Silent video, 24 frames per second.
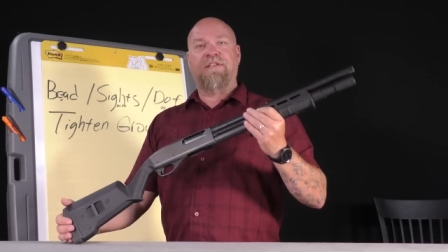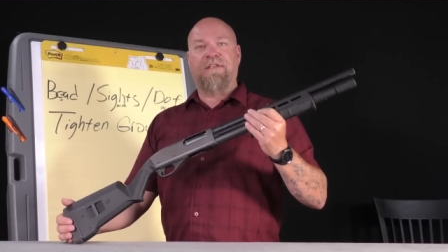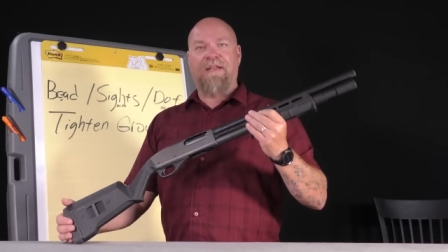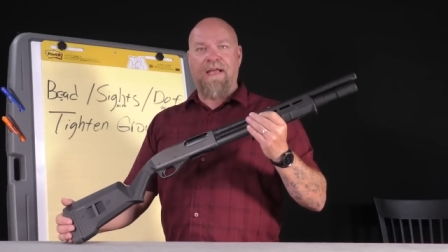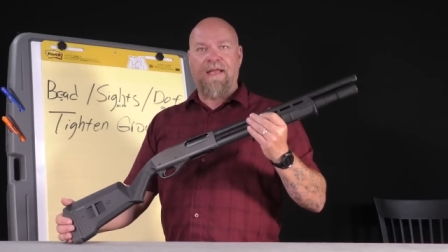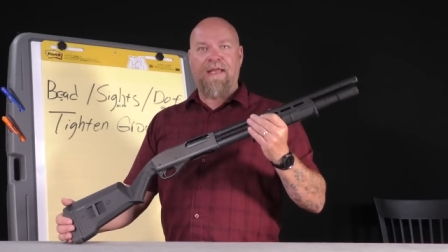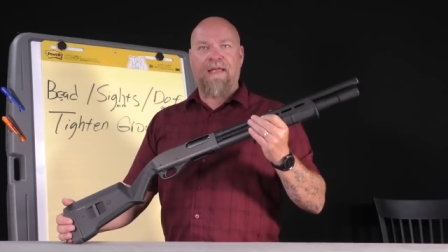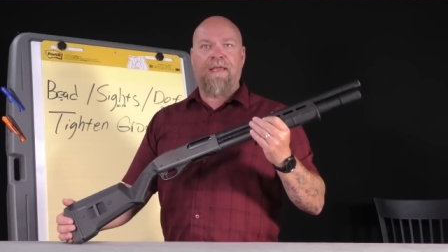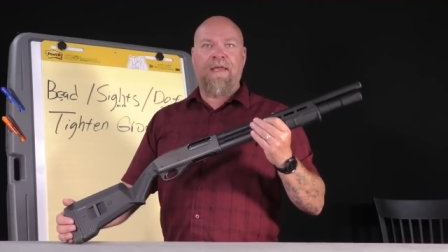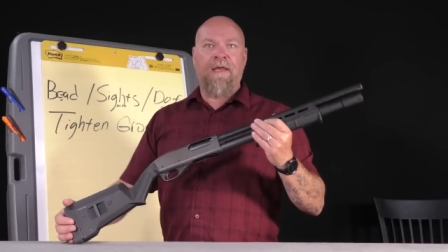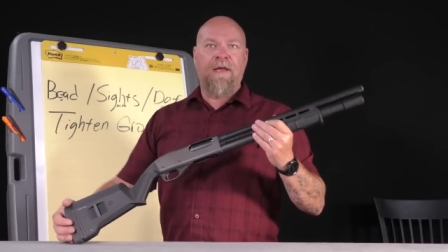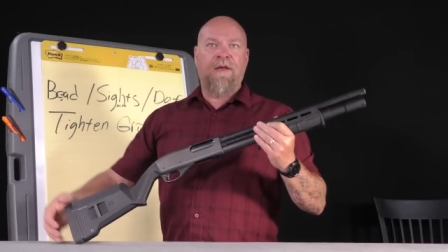
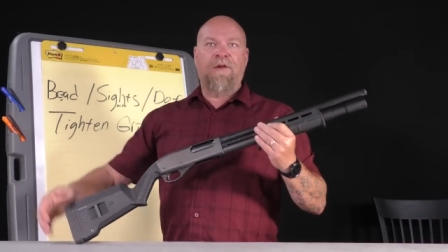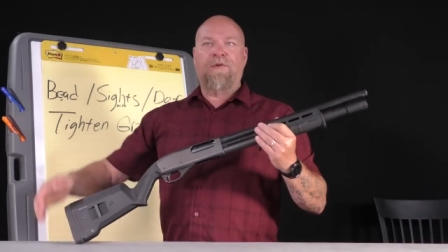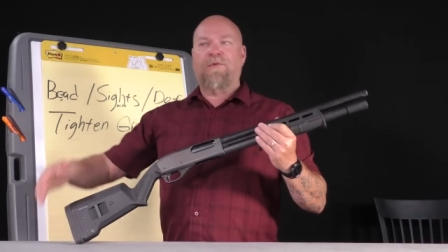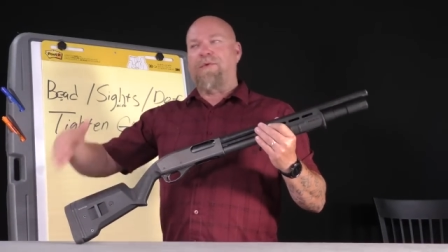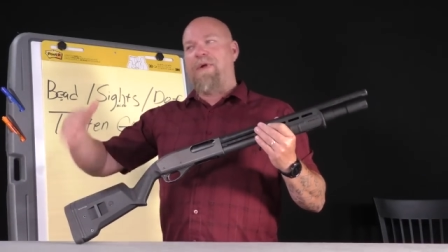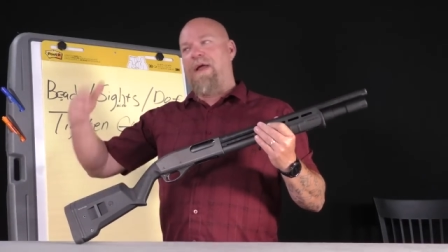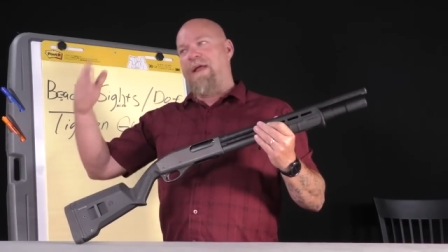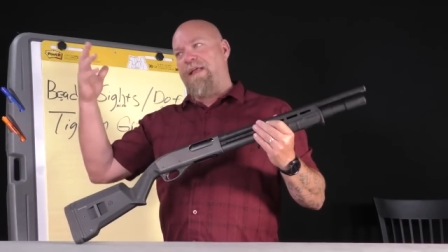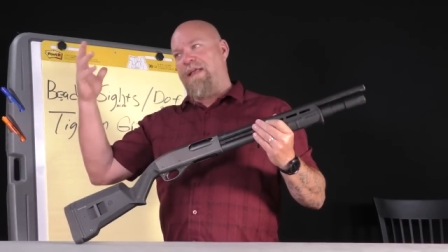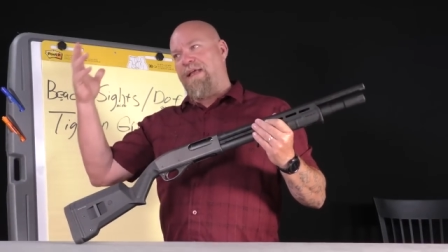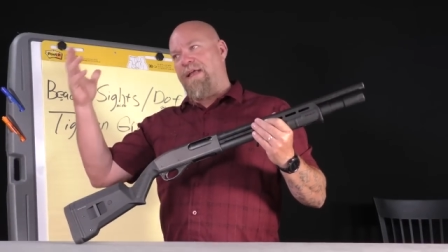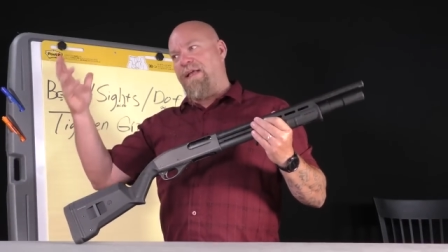like
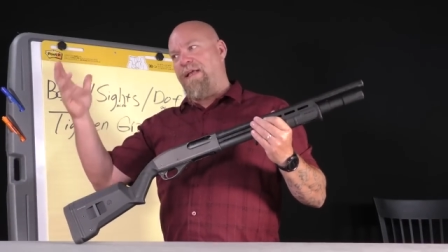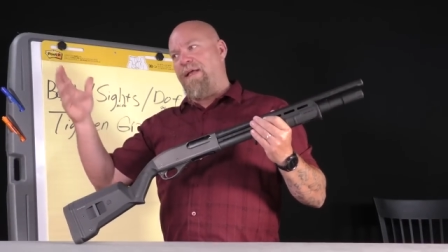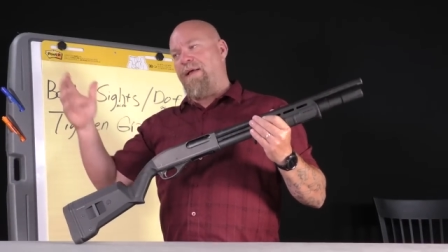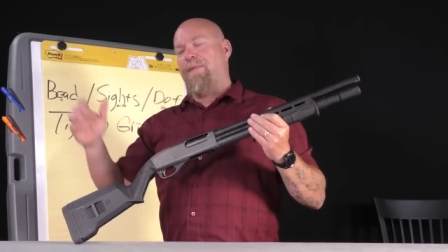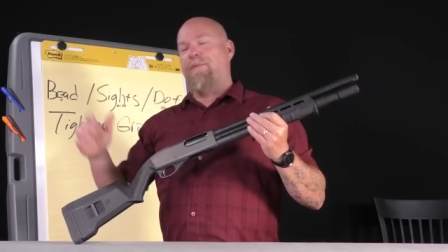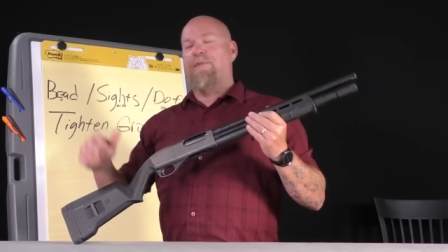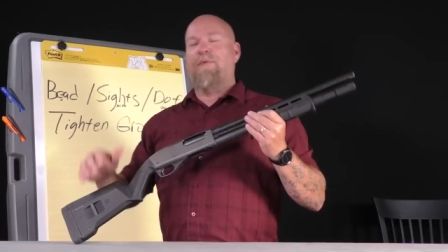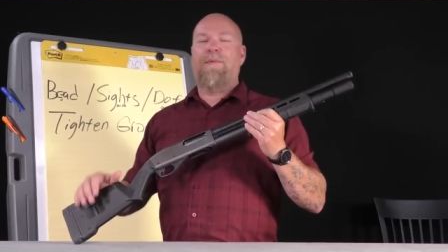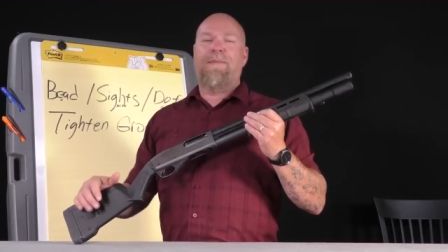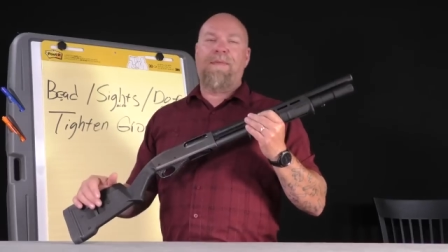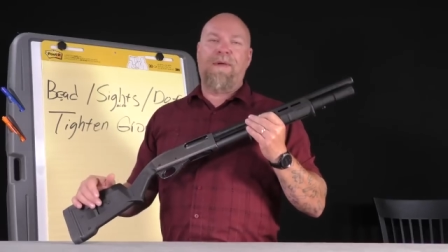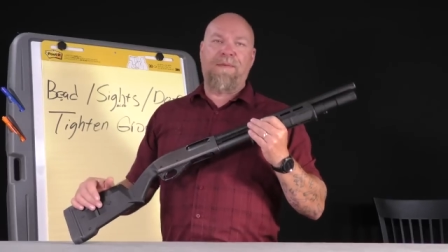racking
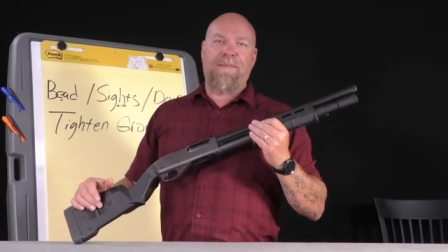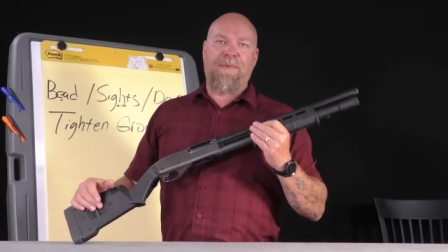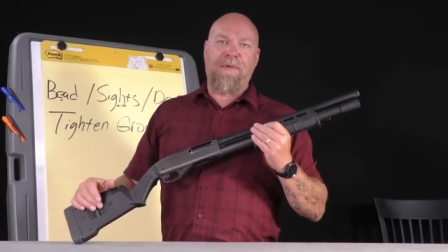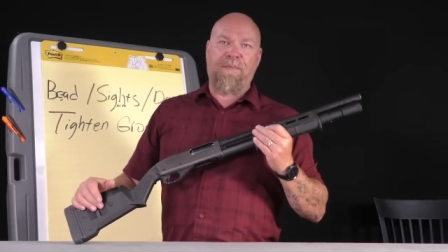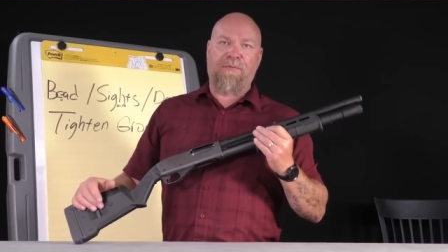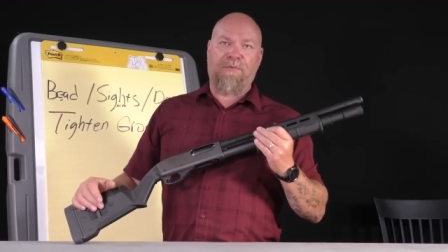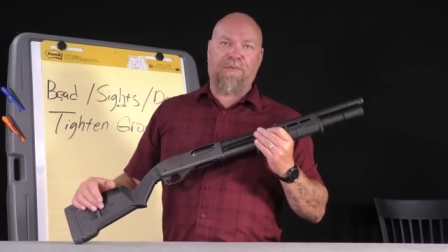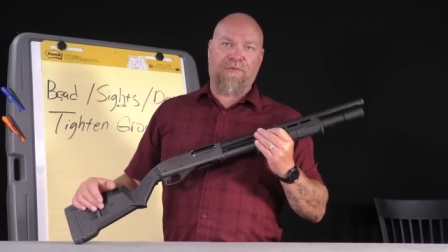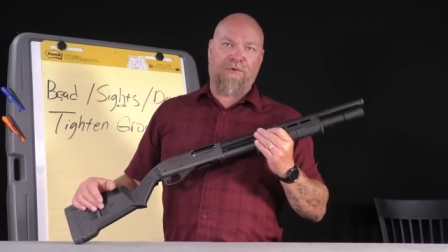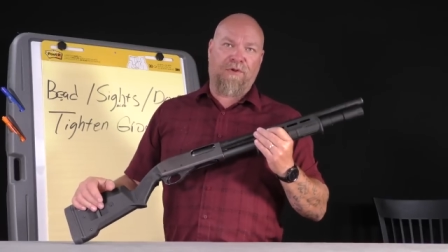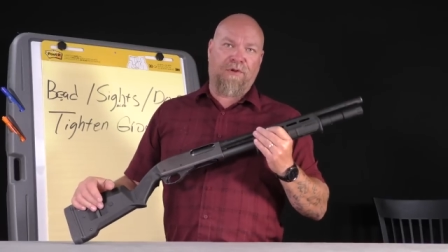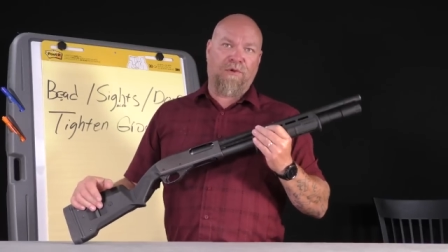it will make
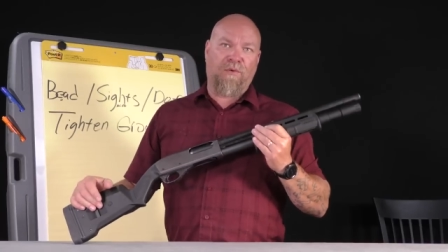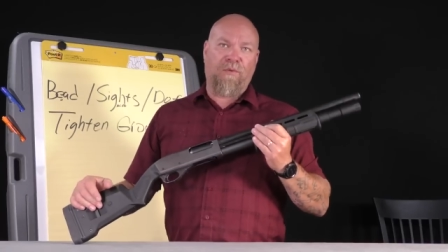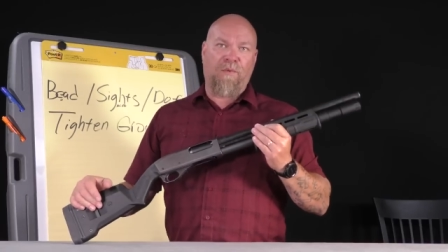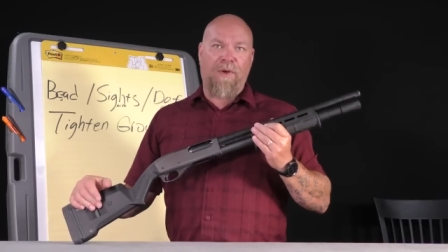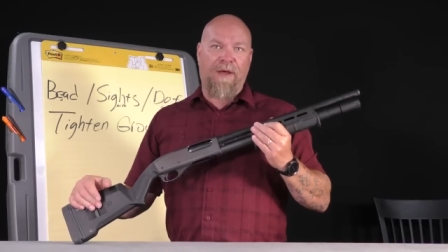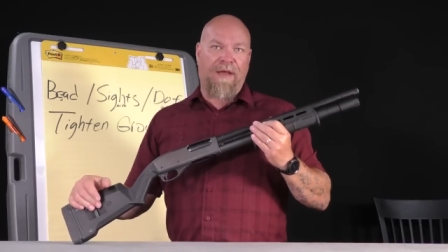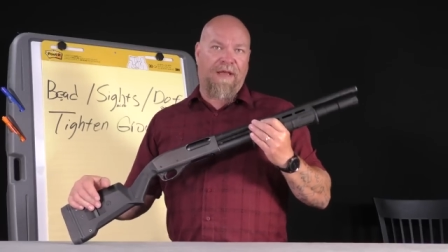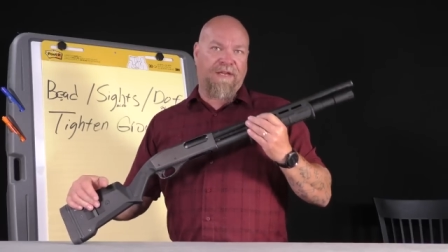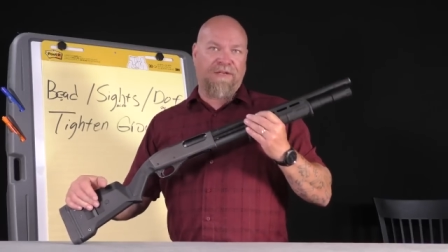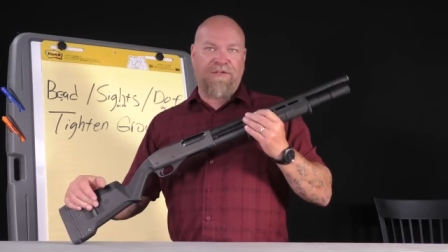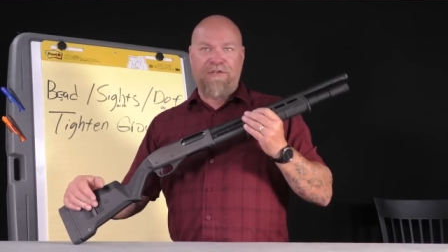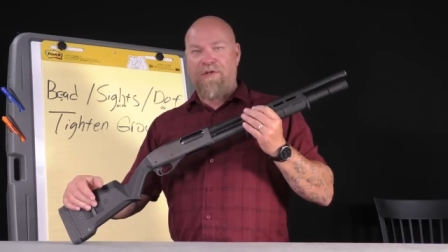people run
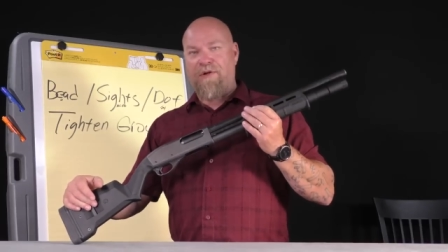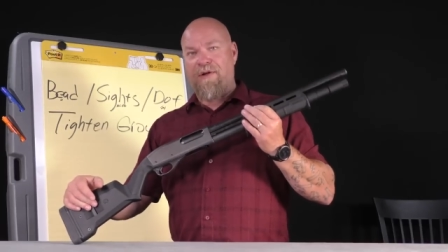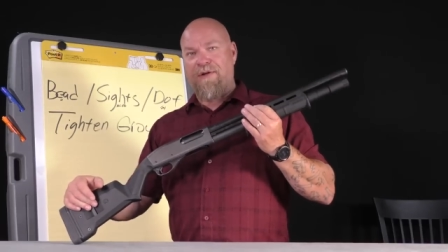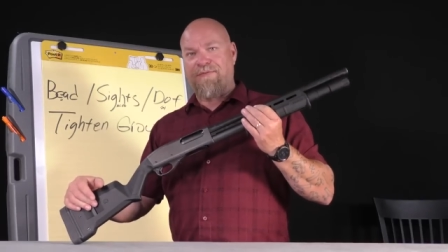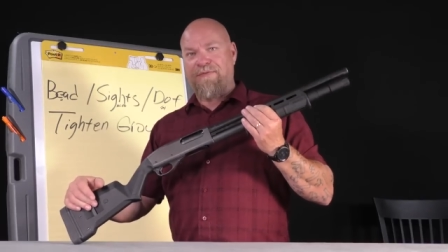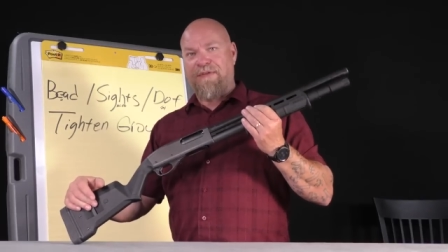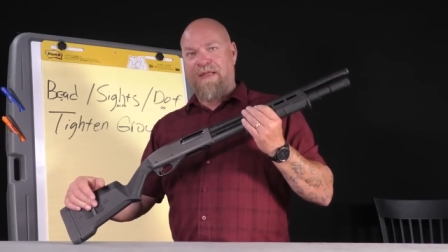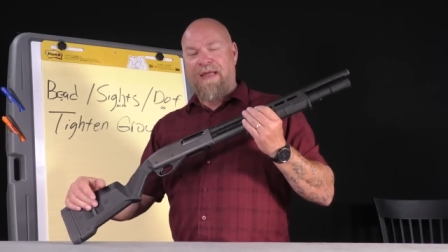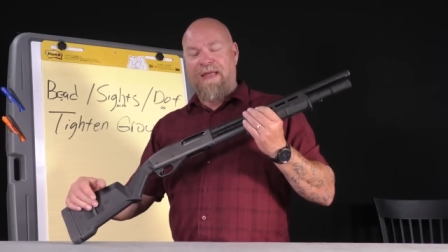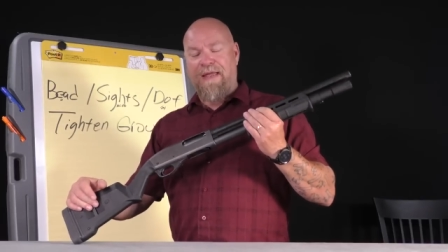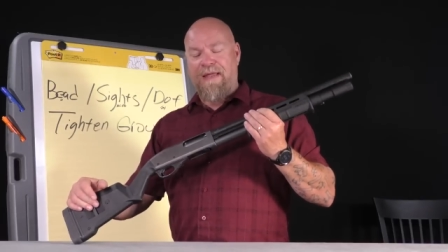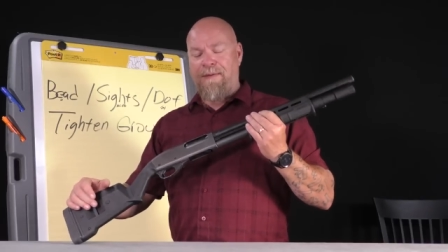away and you don't
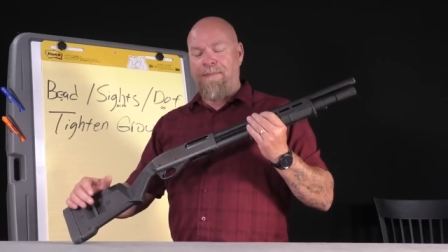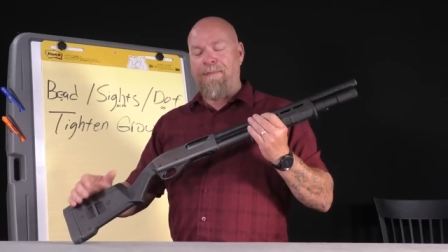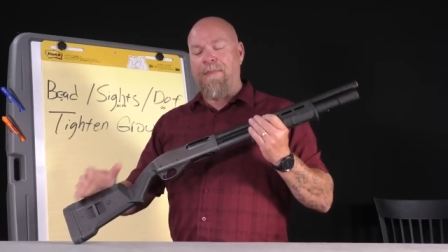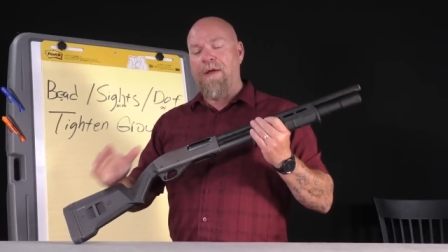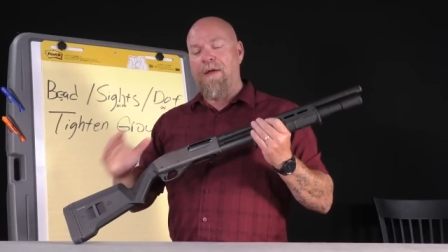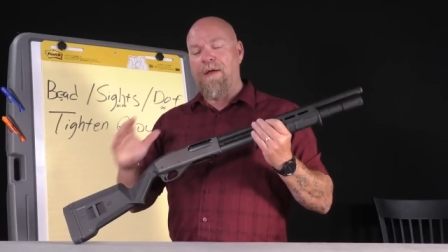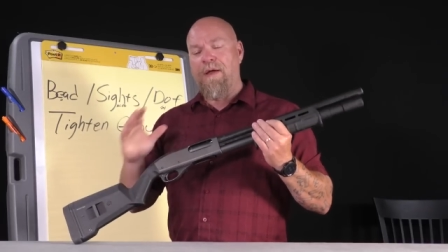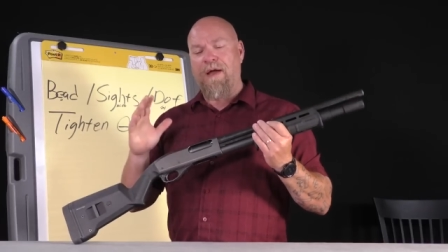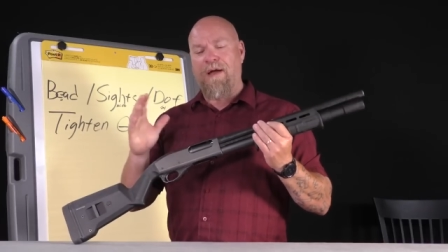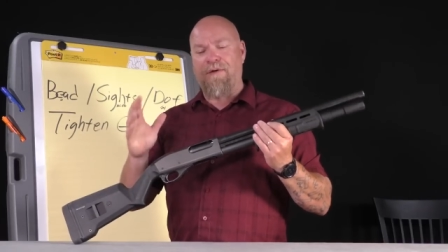have to aim.